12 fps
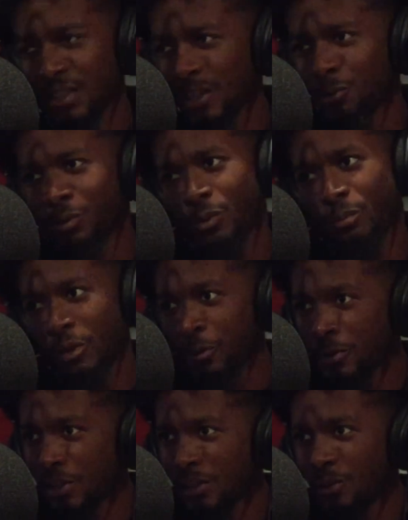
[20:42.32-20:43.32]
someone with
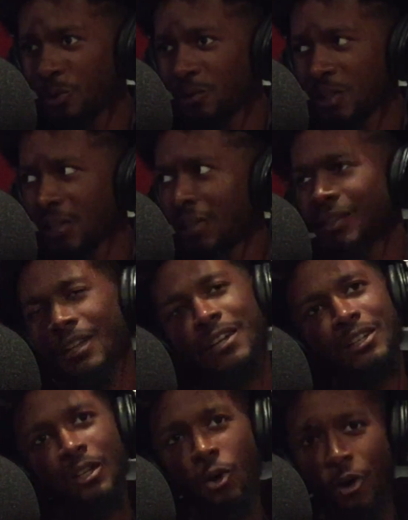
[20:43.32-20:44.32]
music, you know what I'm saying,
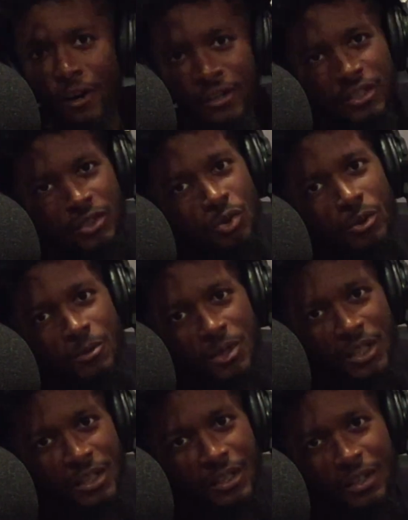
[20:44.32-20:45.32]
anything in the arts, you know what I'm
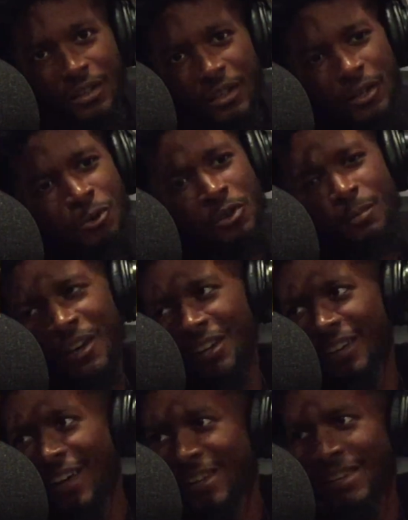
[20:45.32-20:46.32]
saying. Who am I
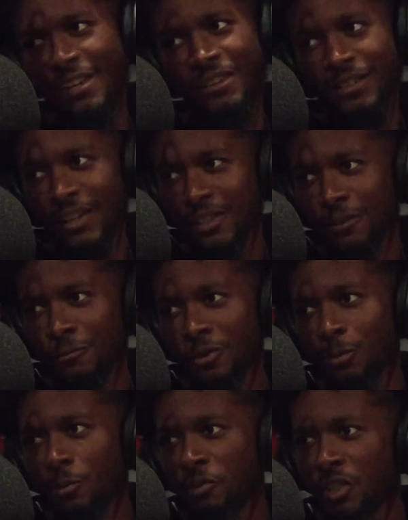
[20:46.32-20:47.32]
to knock that? That's a form of